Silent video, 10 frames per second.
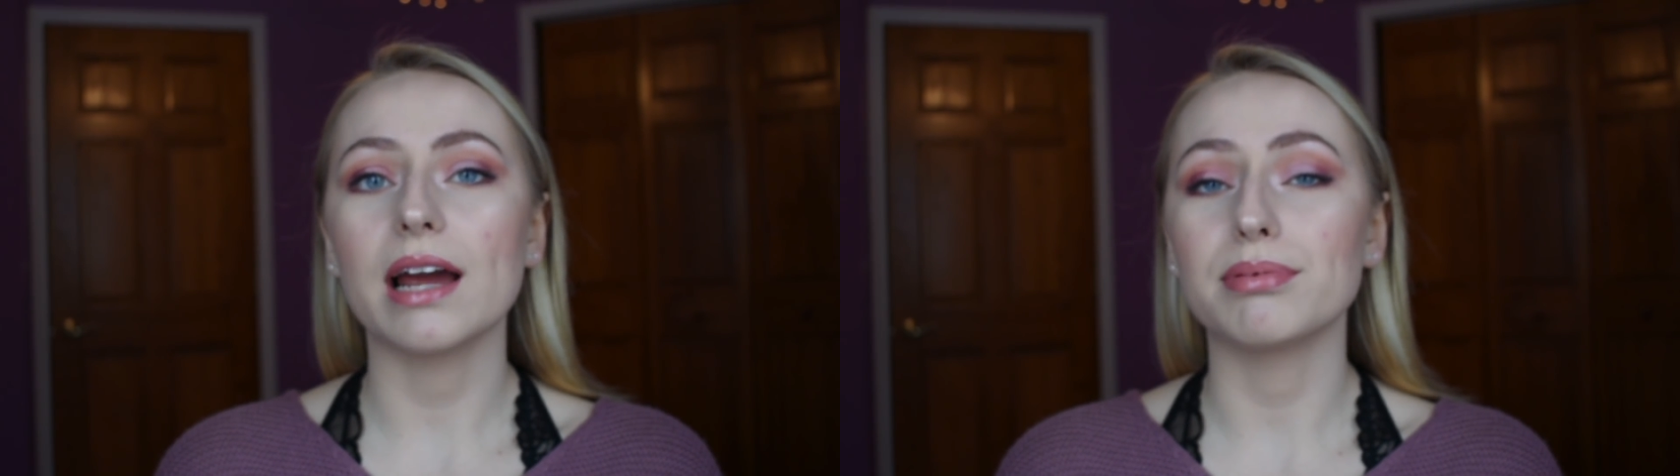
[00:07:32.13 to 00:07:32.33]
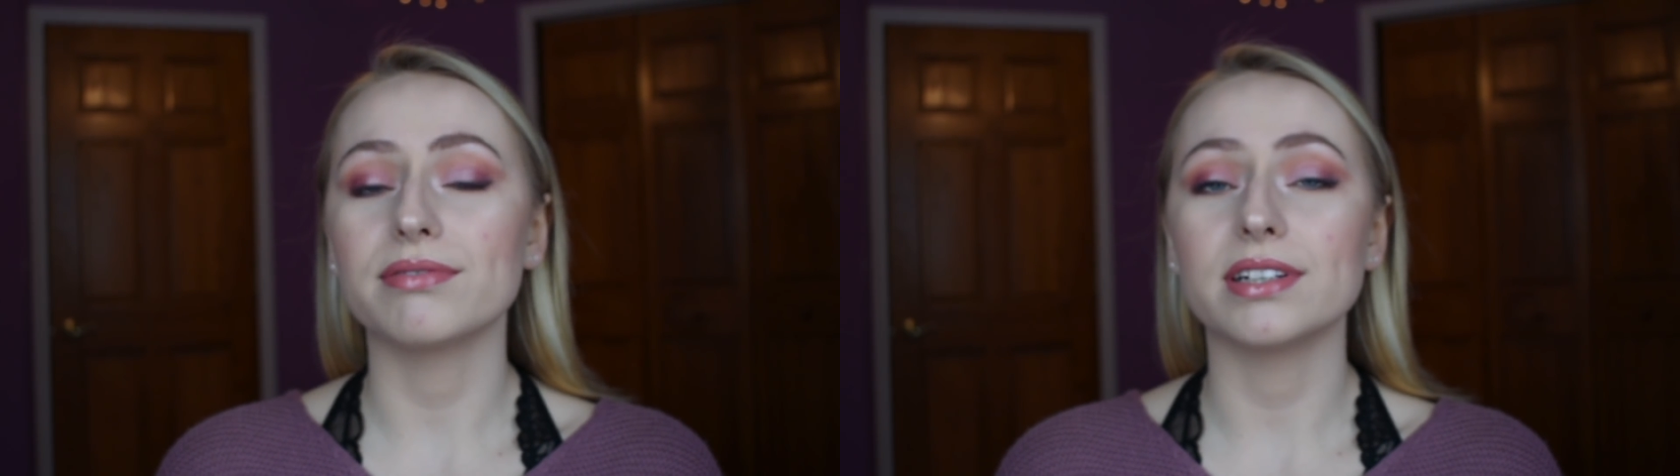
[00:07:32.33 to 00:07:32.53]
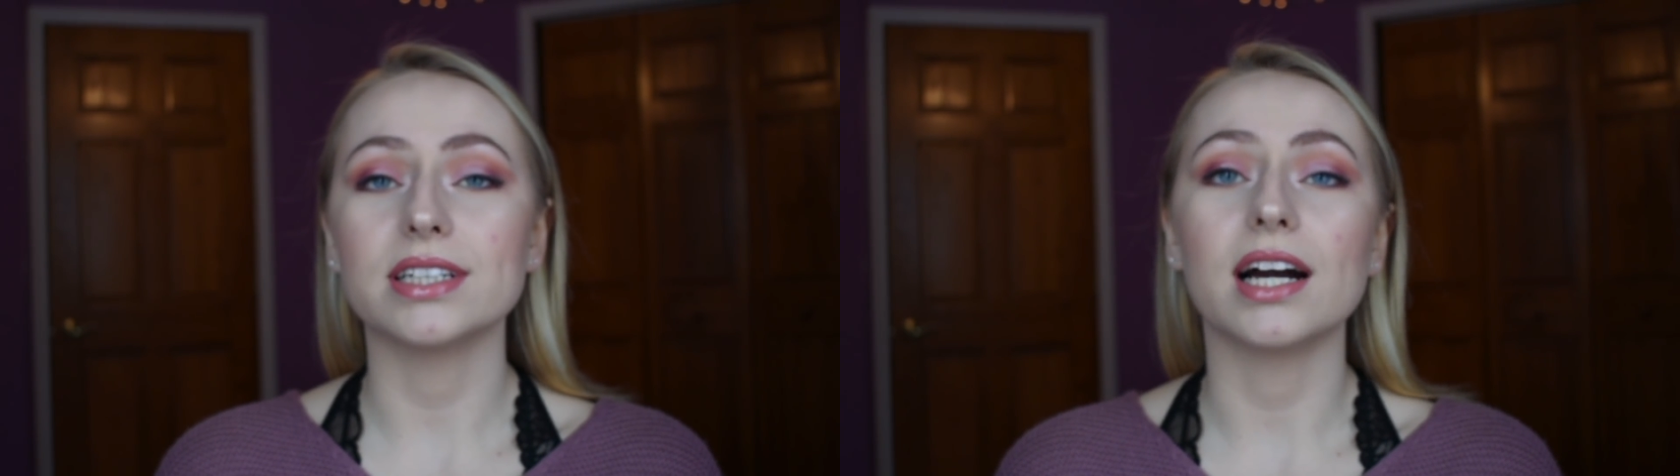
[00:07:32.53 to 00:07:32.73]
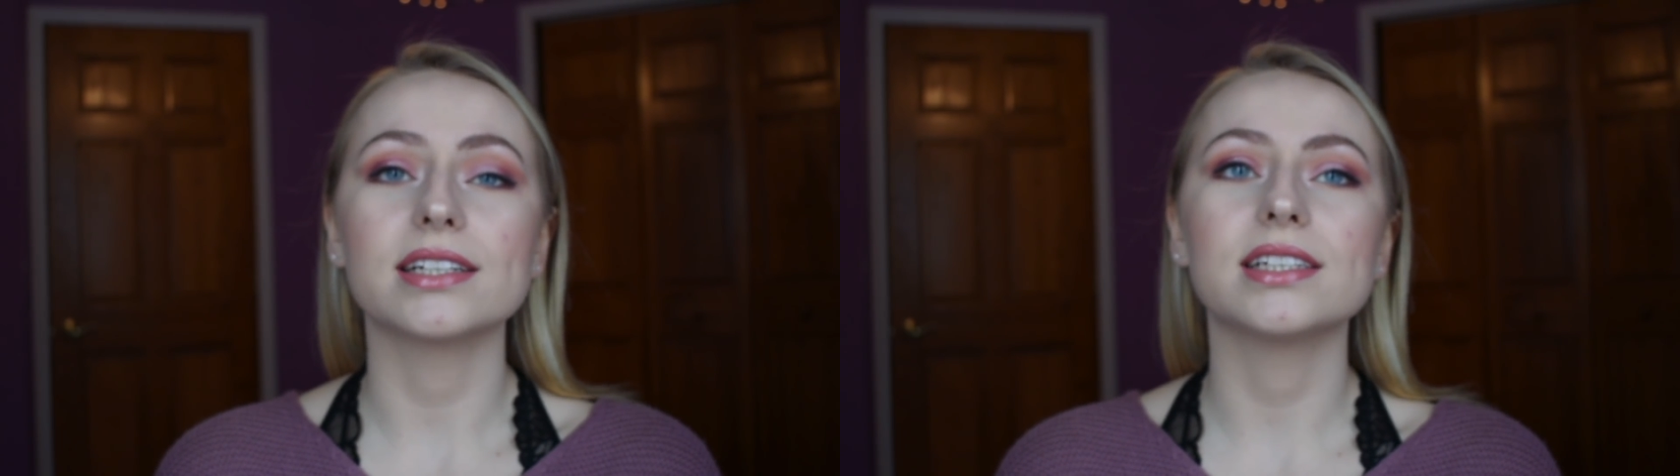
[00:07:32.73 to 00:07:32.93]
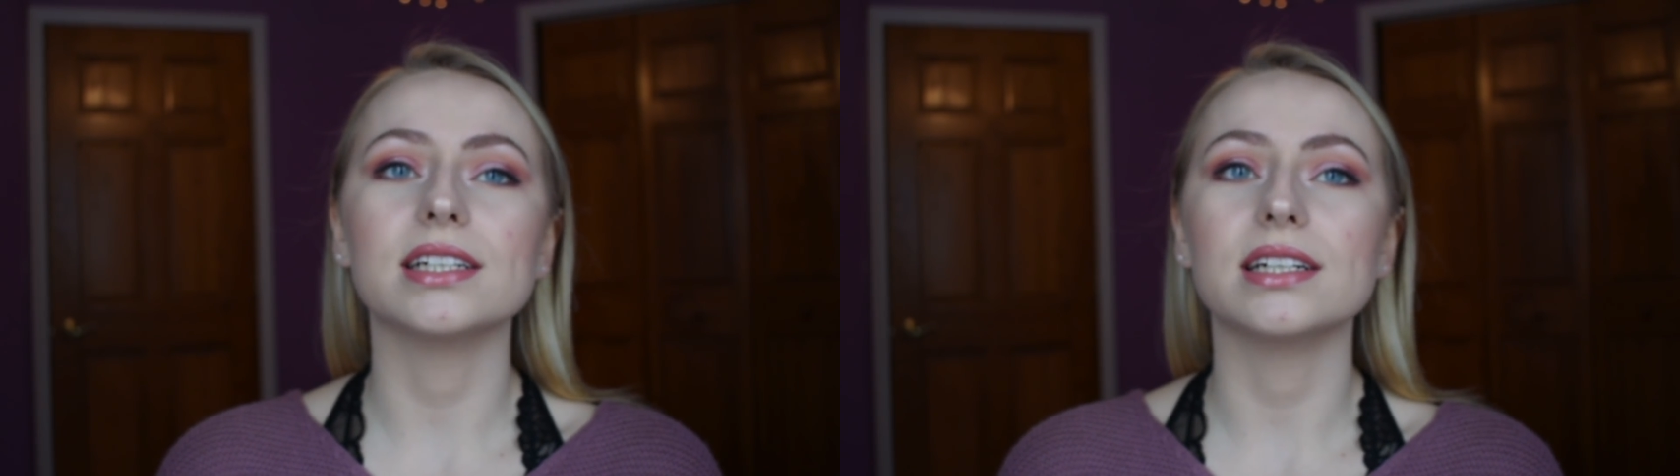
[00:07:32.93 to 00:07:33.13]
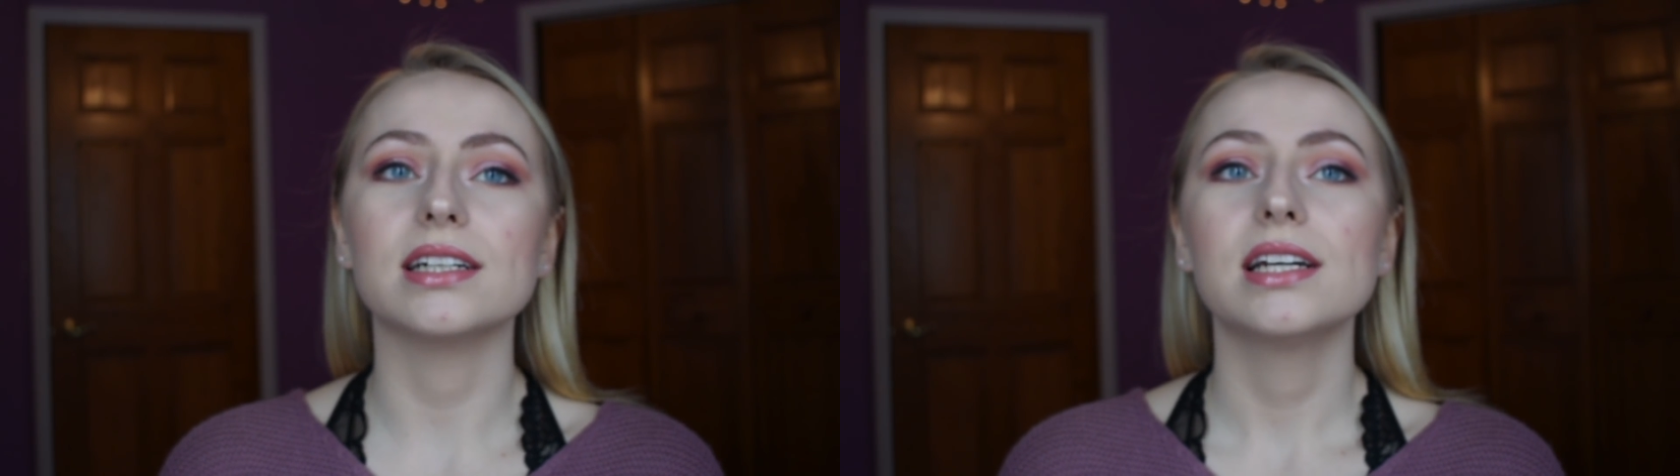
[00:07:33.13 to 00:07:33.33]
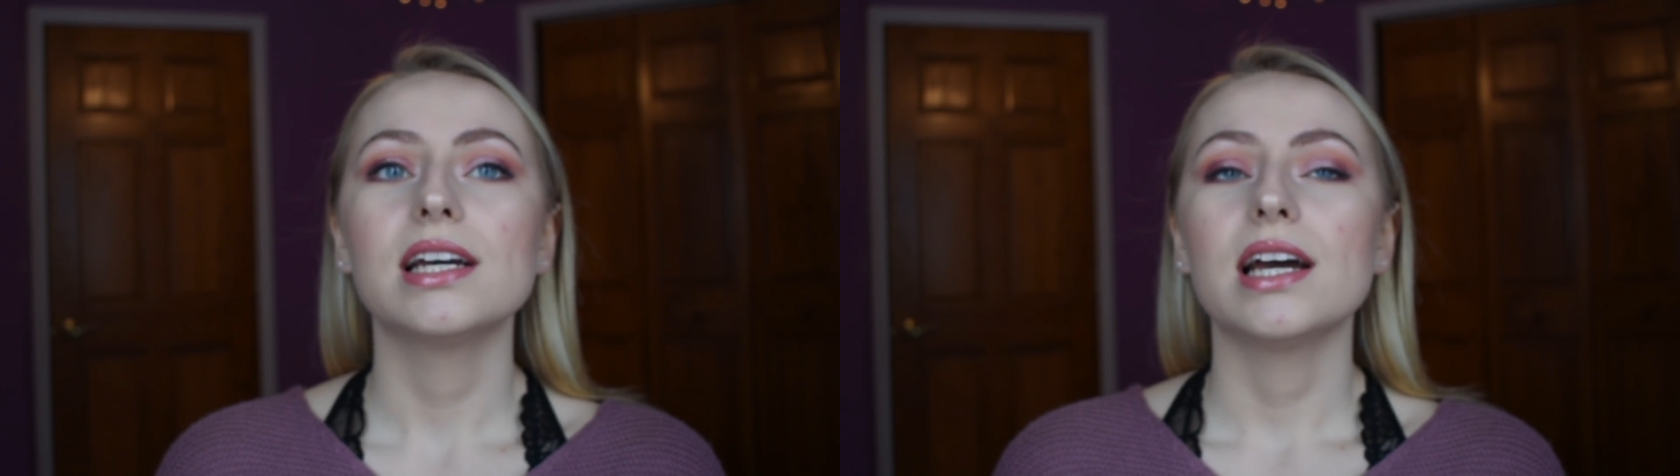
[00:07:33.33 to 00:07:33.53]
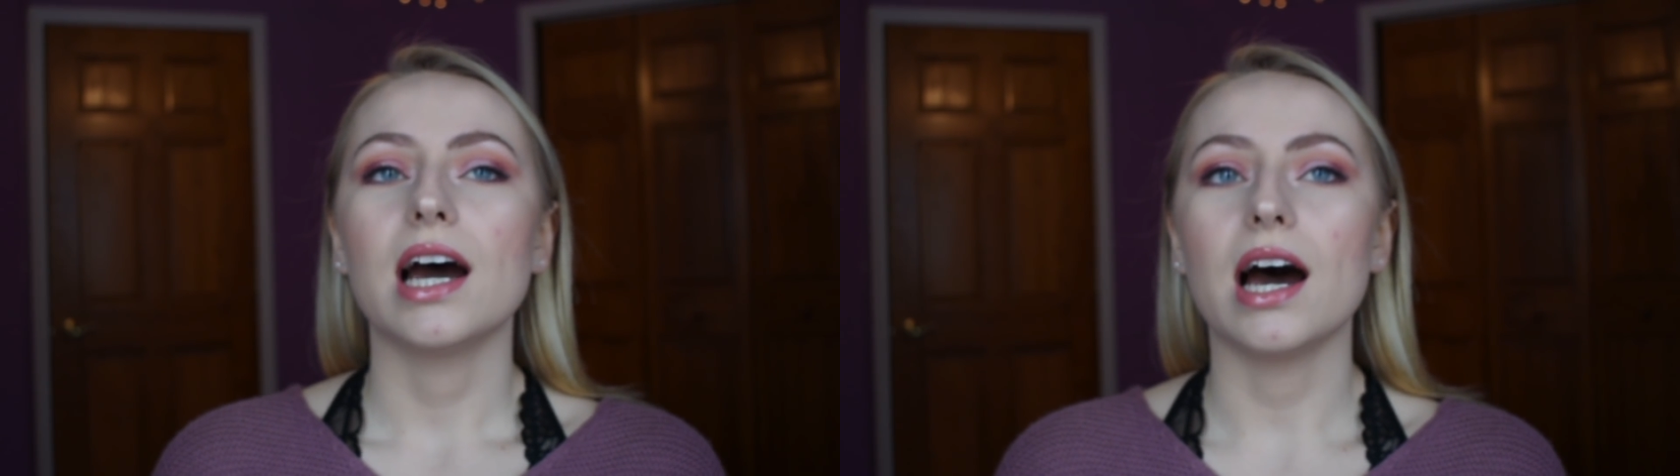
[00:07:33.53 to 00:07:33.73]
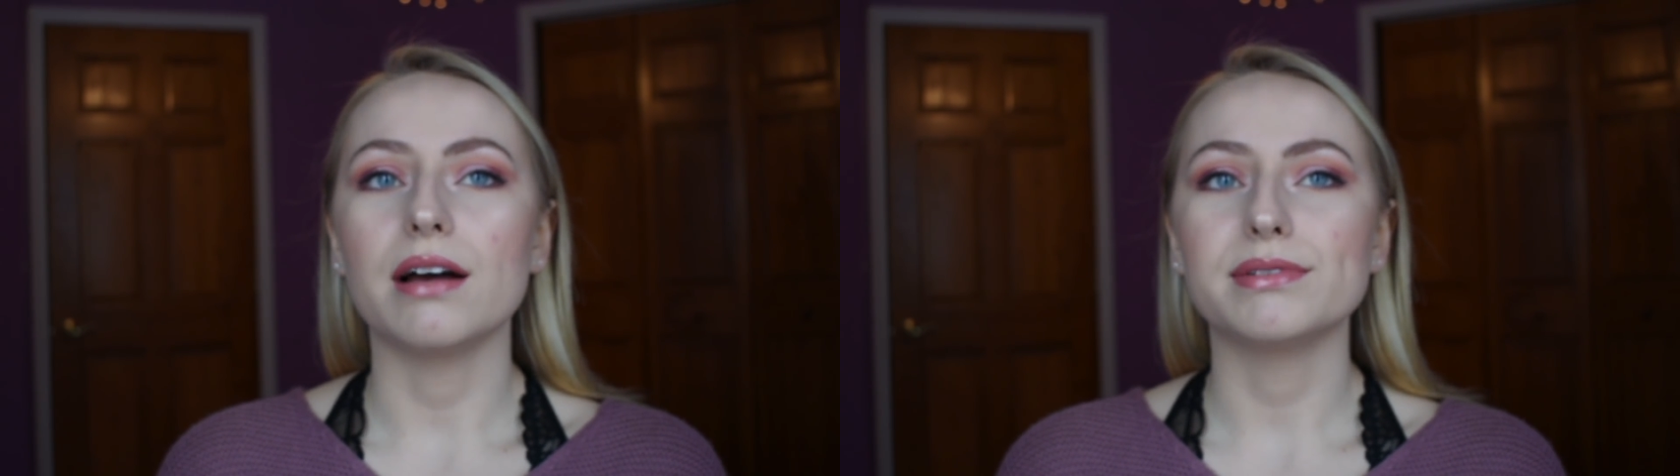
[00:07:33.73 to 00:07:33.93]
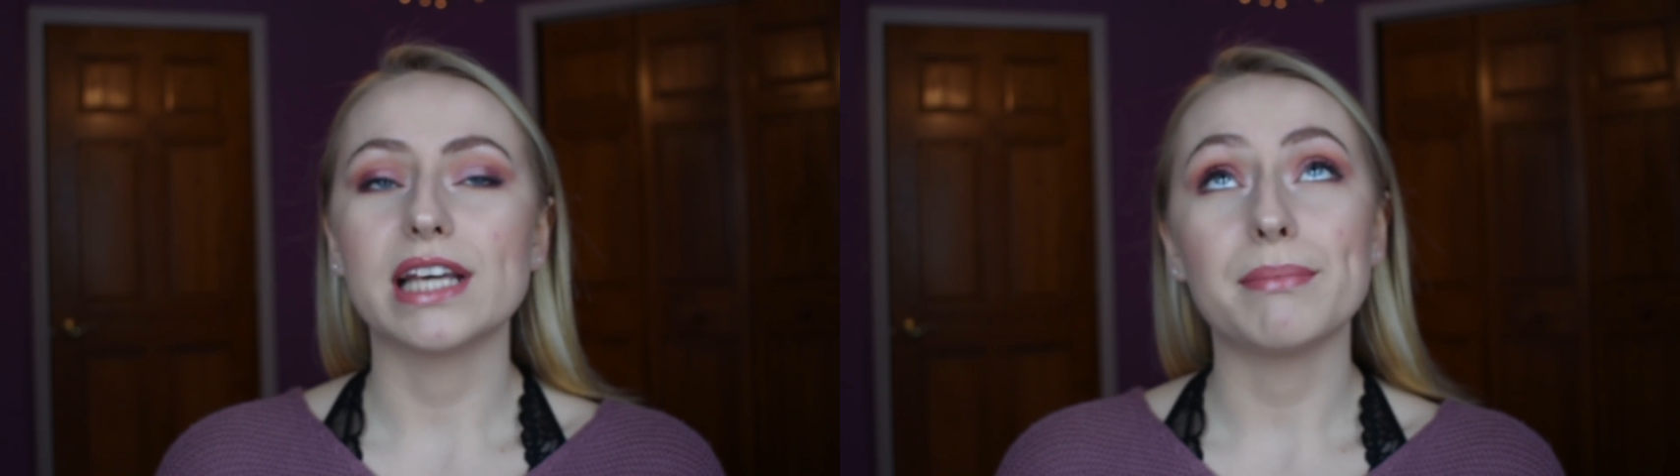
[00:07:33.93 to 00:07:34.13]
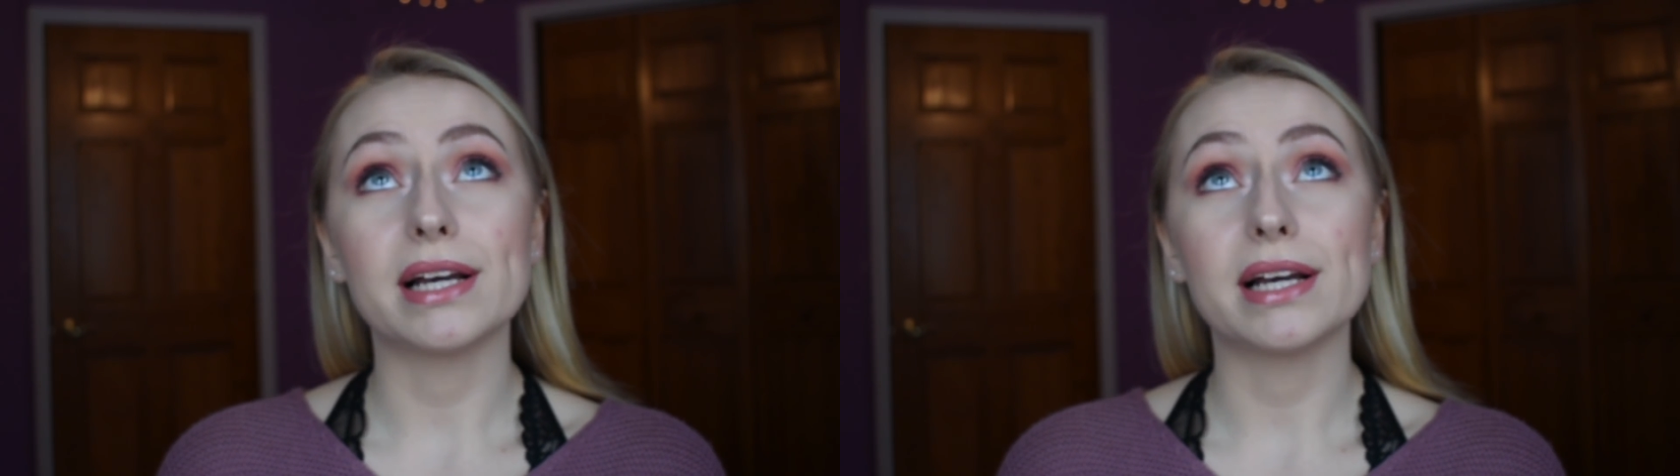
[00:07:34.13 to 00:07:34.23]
I prefer not to set